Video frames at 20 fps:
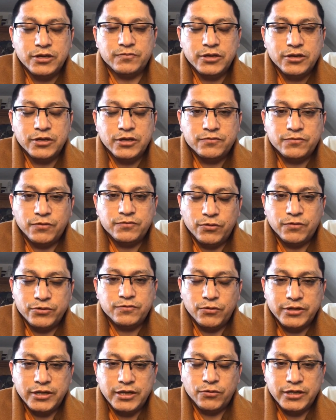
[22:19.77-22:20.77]
for
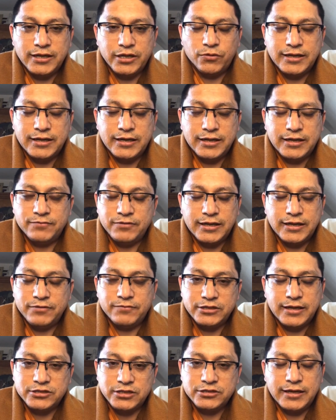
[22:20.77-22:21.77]
the uh,
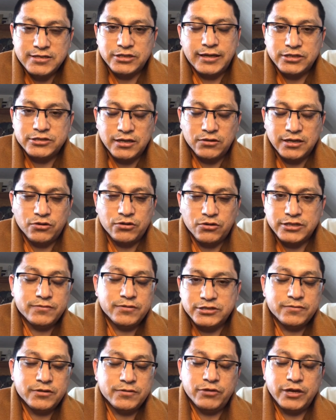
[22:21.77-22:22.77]
evening chanting or
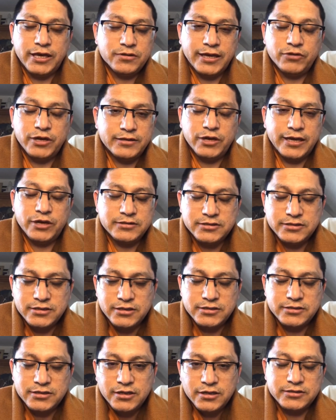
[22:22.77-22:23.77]
even the weekends
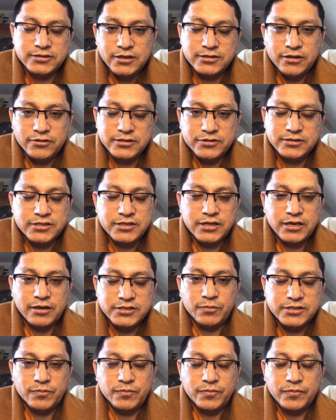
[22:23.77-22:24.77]
uh, just
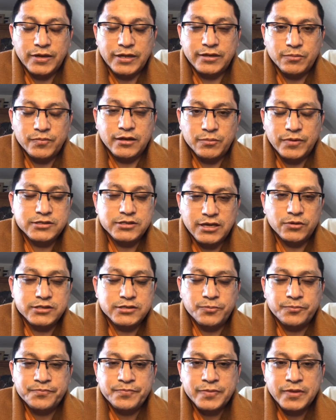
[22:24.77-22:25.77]
come and
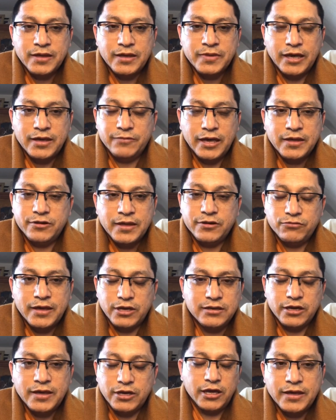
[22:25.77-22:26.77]
also every
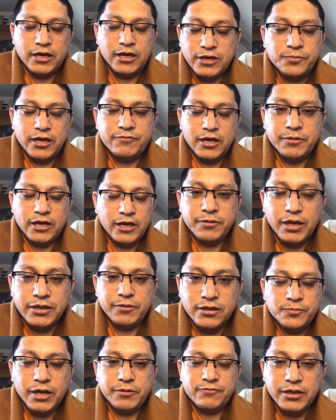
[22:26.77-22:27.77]
week uh, uh, every
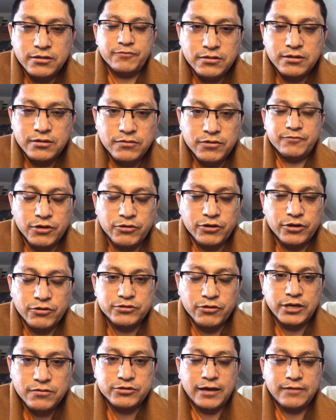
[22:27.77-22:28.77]
month we're going
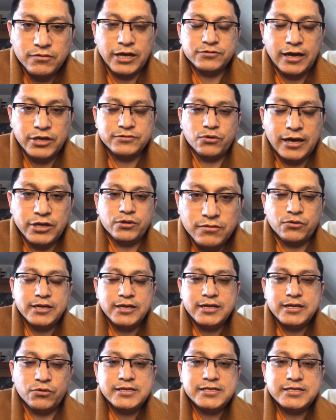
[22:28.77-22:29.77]
to have so-called
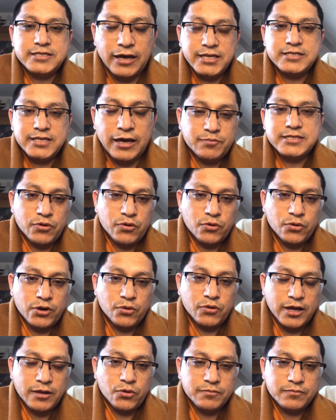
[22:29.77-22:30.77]
sila
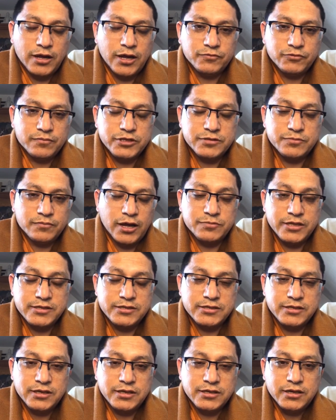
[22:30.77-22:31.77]
program which
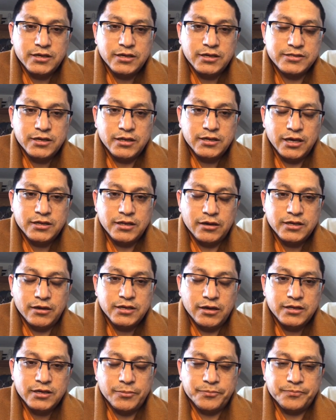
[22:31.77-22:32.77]
means
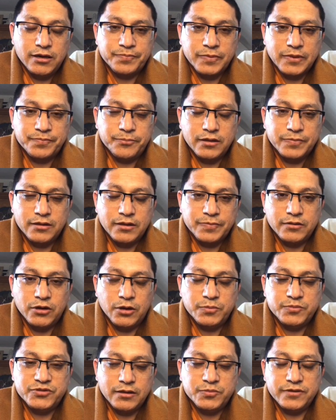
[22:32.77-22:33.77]
um, uh,
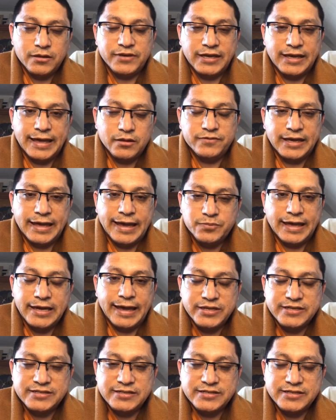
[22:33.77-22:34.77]
observing eight
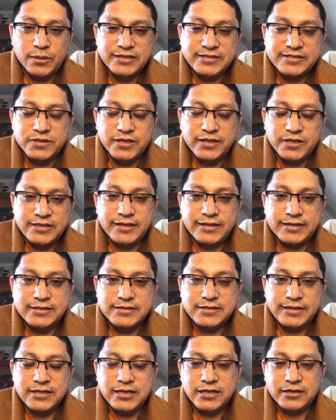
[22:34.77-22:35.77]
precepts and uh,
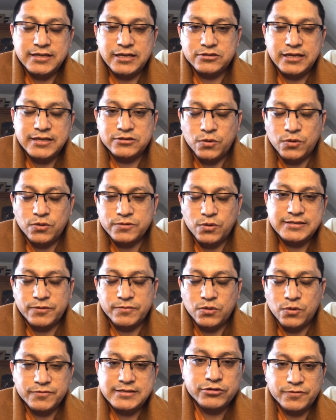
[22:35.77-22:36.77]
listening to talks
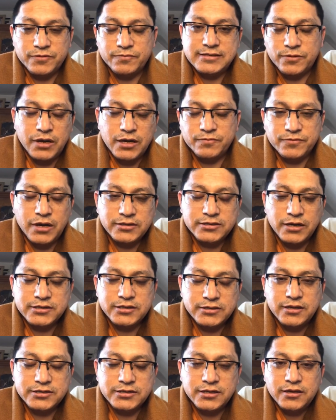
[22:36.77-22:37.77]
from different monks
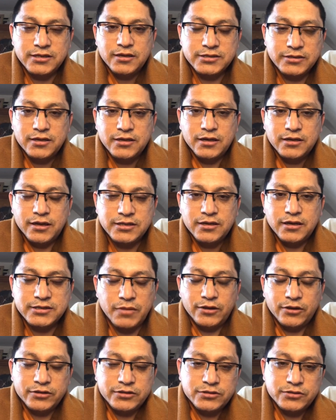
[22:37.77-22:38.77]
uh,
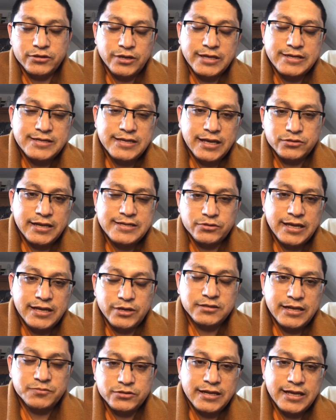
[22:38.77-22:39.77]
and also attending
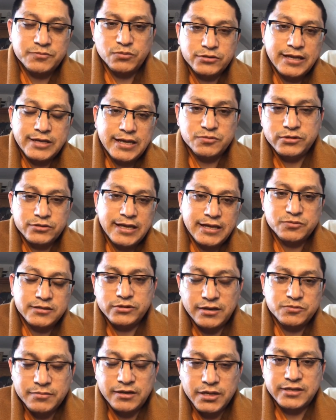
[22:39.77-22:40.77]
some small
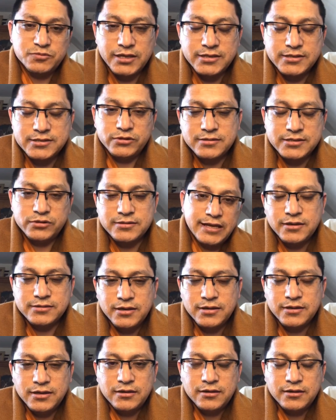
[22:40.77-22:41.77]
ceremonies
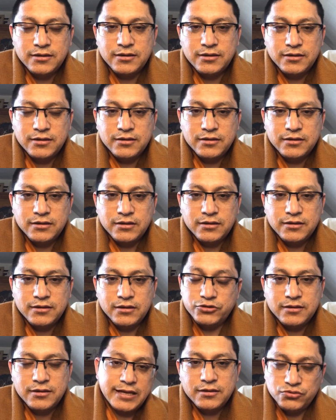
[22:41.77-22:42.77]

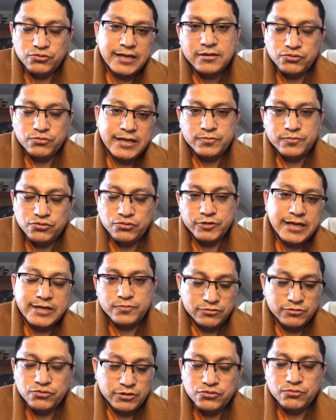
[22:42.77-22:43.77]
on zoom which
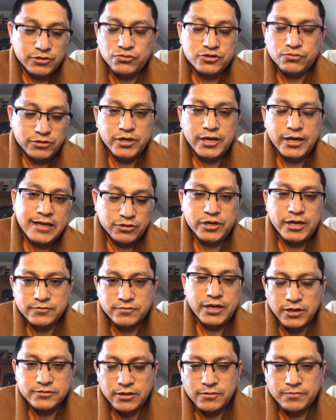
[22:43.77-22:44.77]
you can join as
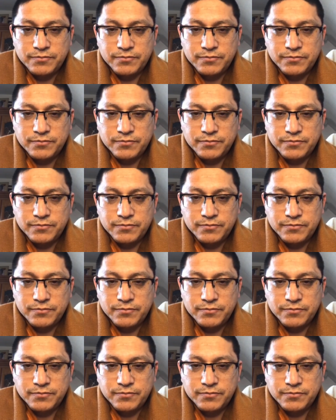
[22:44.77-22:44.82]
well